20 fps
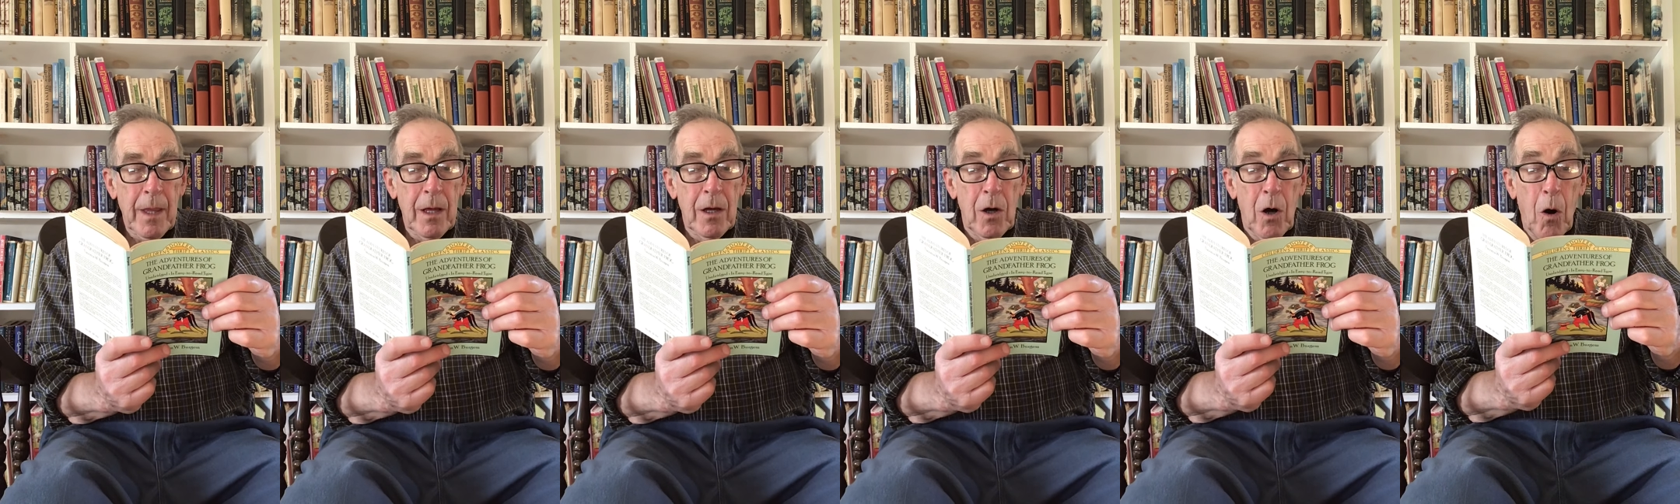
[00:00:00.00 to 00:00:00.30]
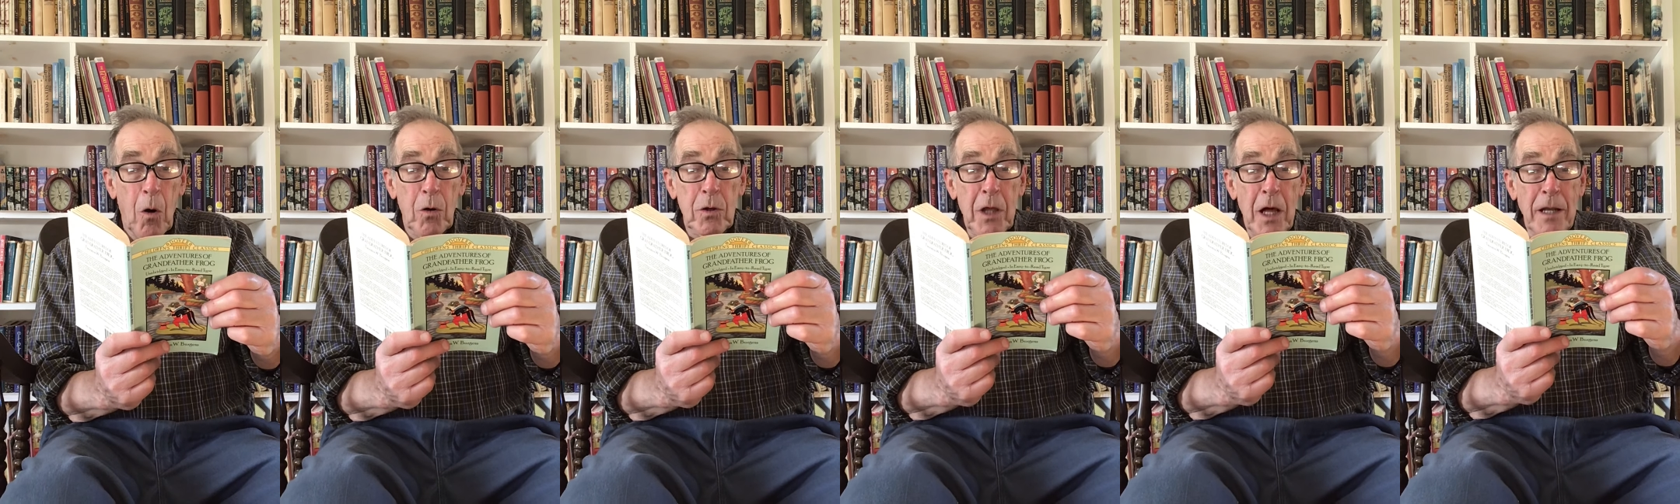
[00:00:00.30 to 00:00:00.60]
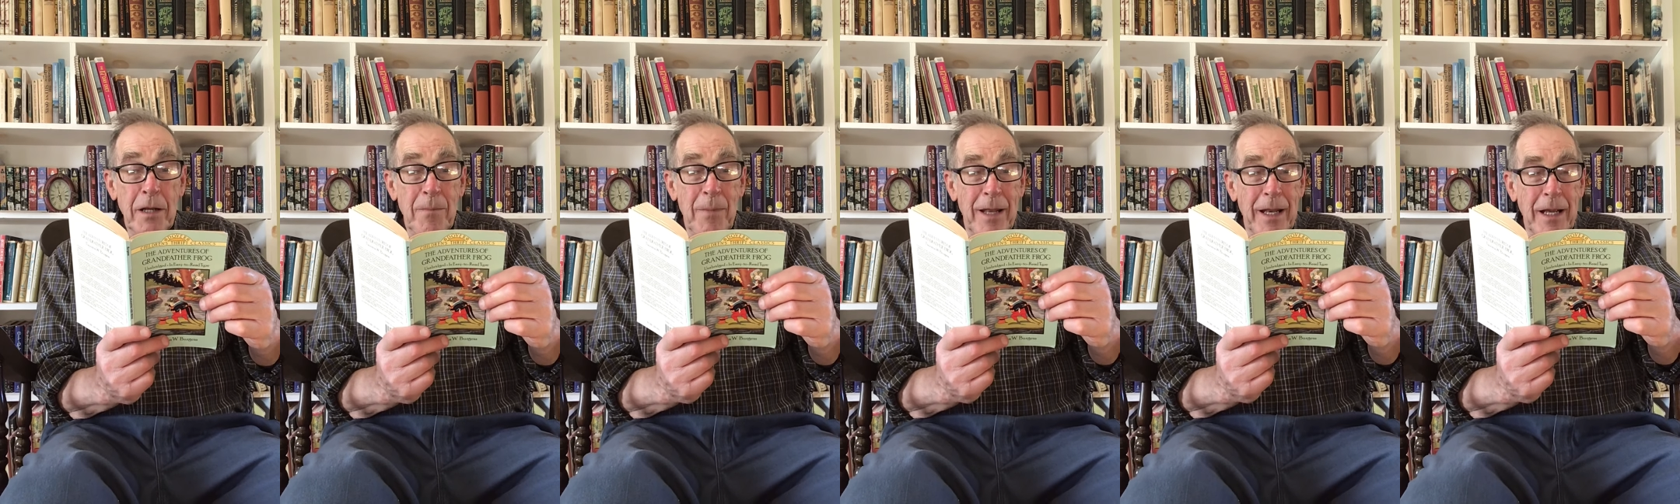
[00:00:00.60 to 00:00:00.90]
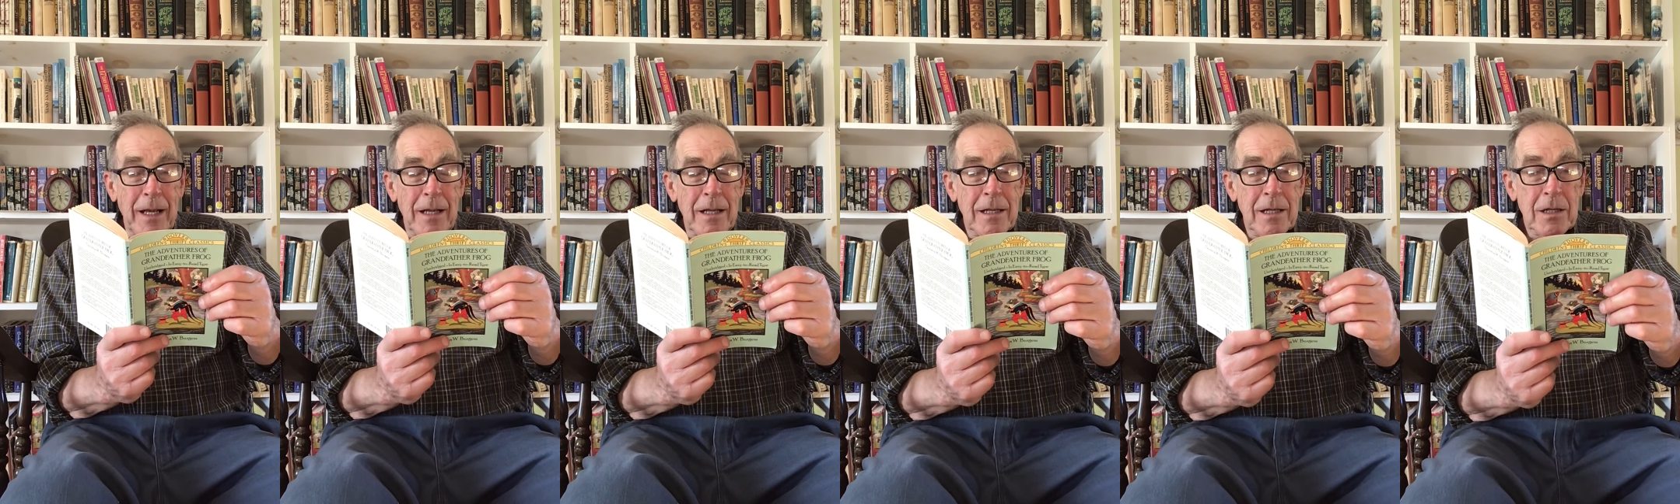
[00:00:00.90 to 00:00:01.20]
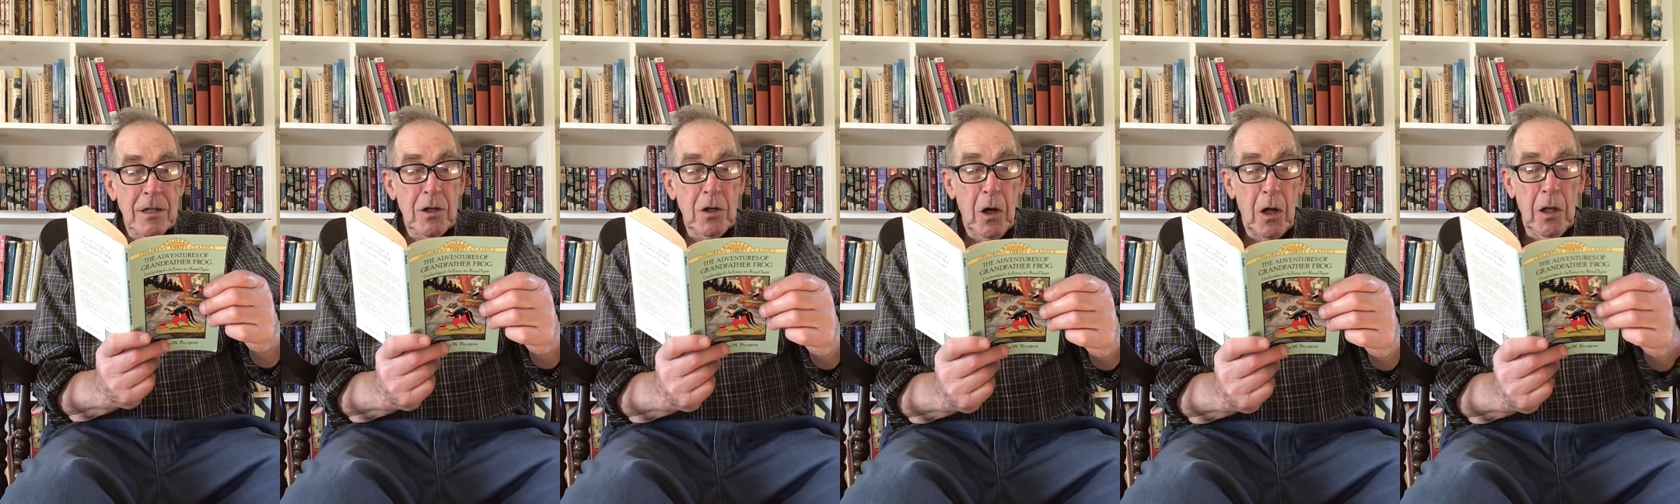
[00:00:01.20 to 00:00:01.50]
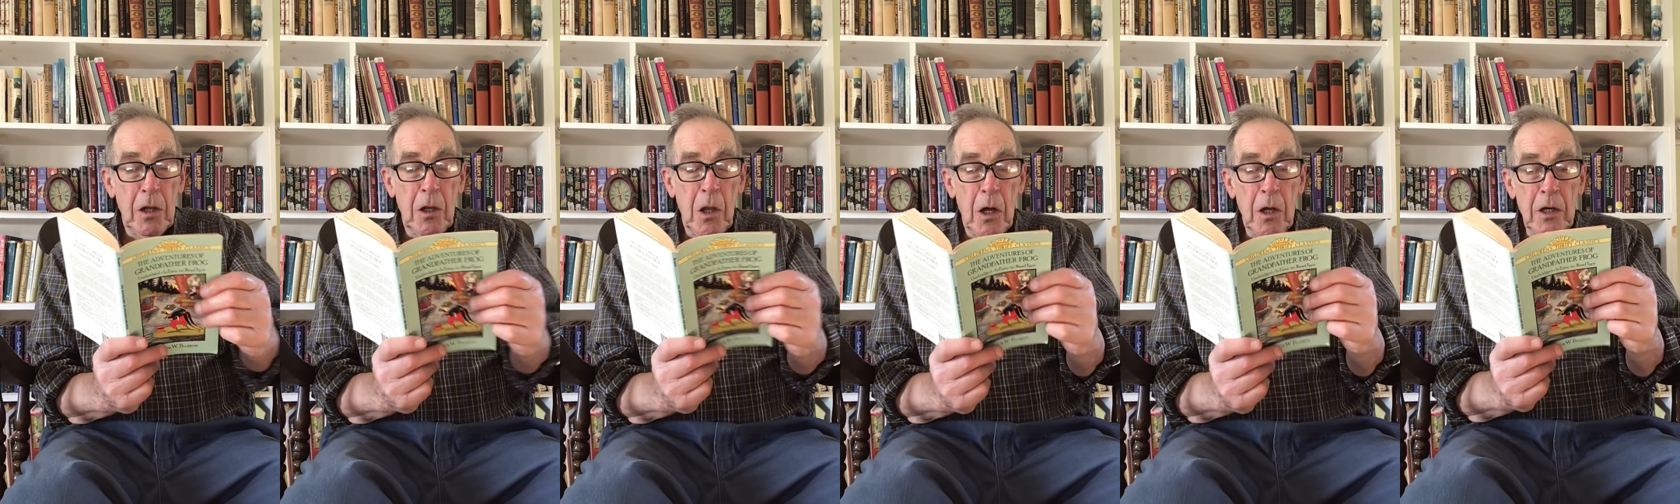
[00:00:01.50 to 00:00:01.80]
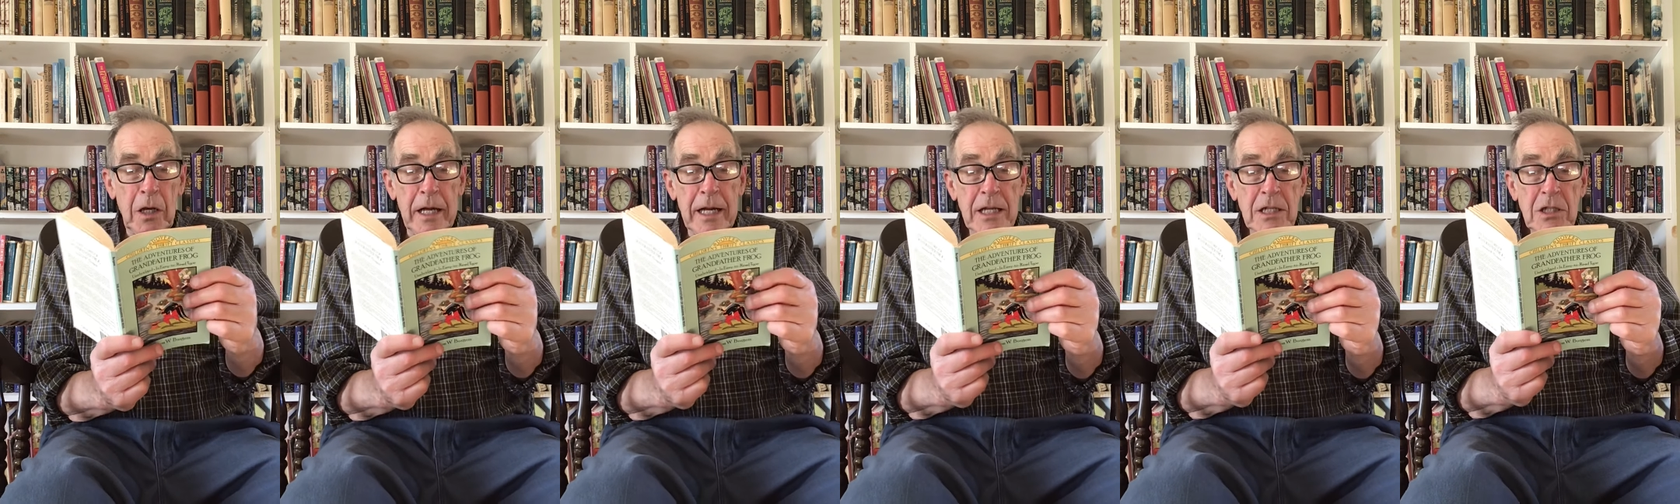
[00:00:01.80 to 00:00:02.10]
"Hold on a minute," called
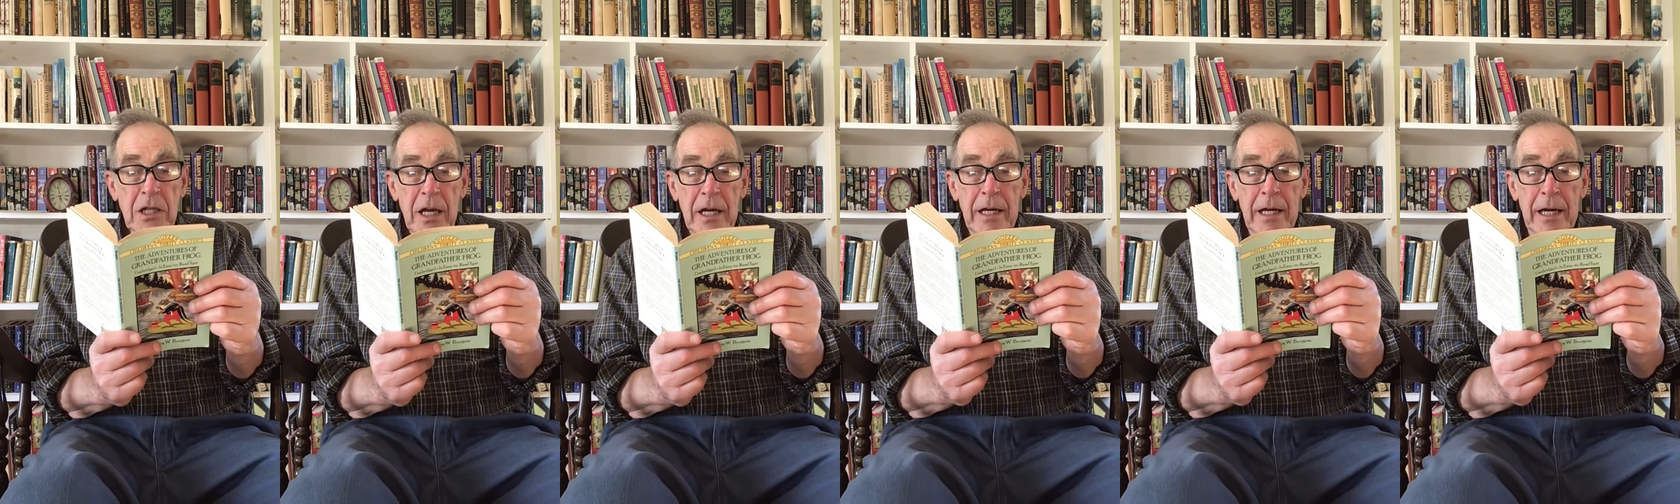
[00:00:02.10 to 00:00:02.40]
Longlegs,